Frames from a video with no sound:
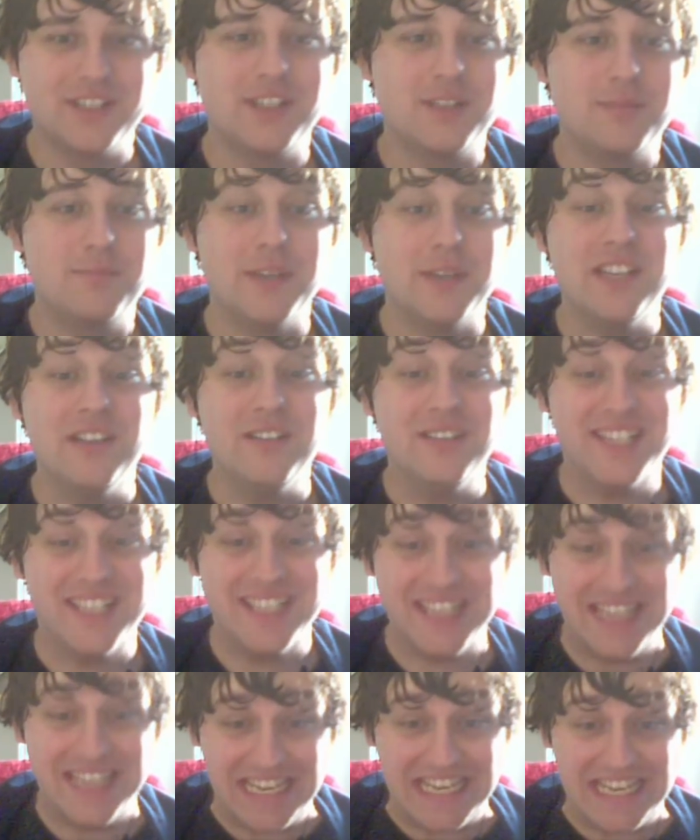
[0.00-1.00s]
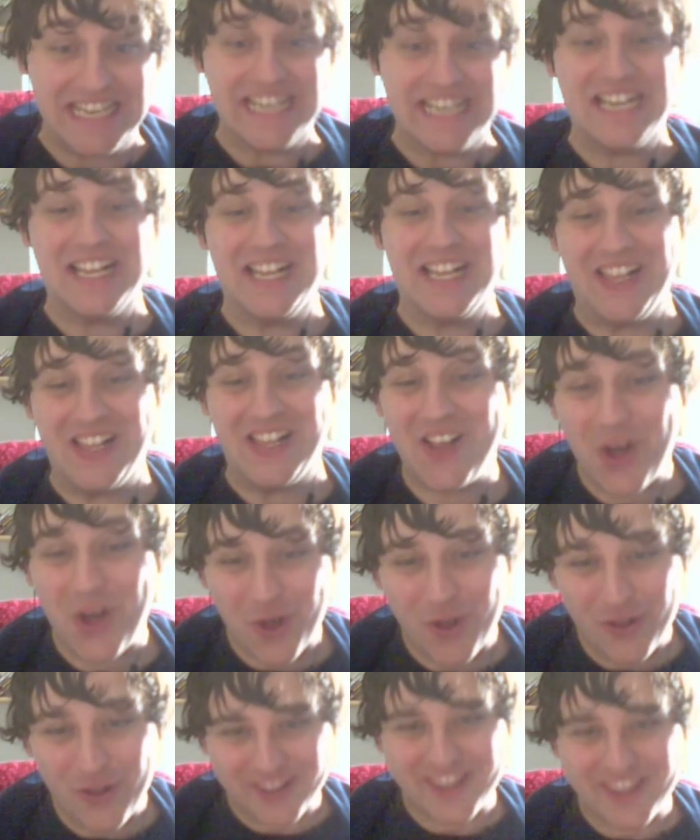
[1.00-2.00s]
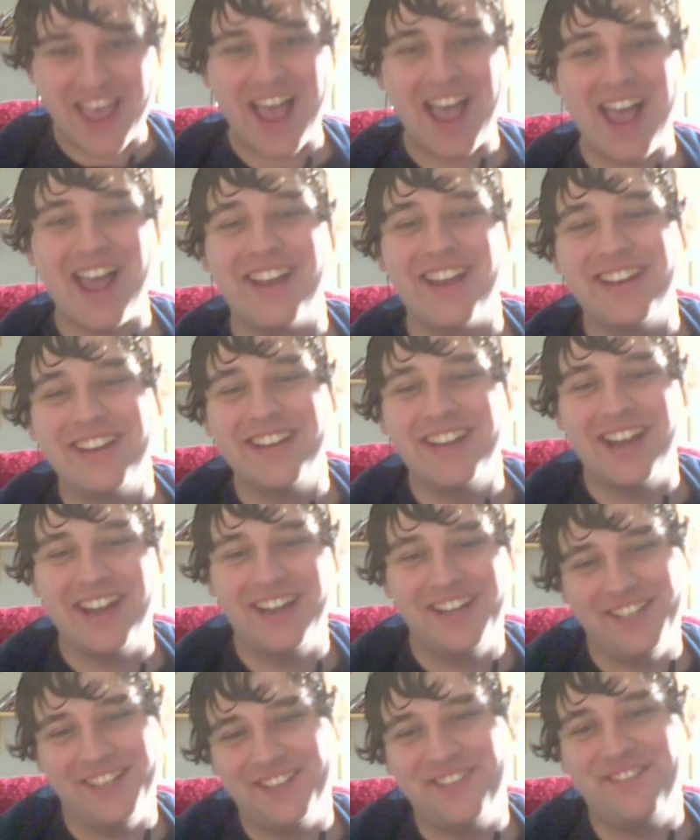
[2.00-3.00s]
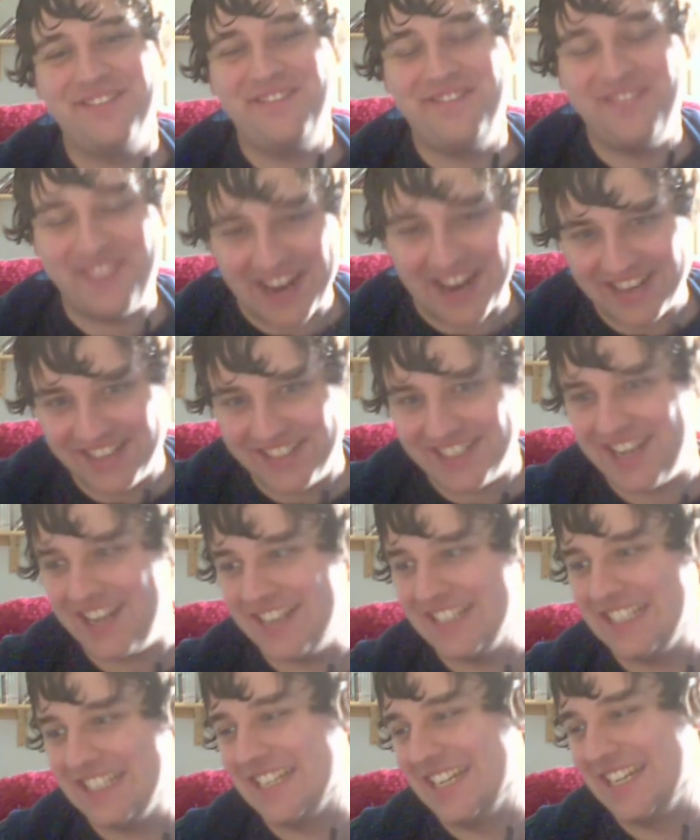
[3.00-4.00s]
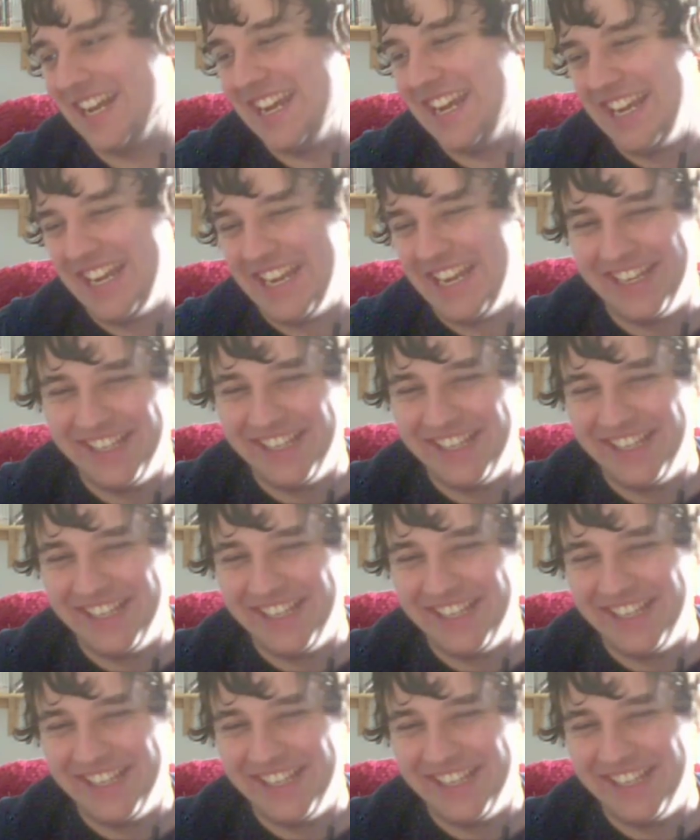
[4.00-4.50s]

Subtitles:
But you see all that, and it's fantastic.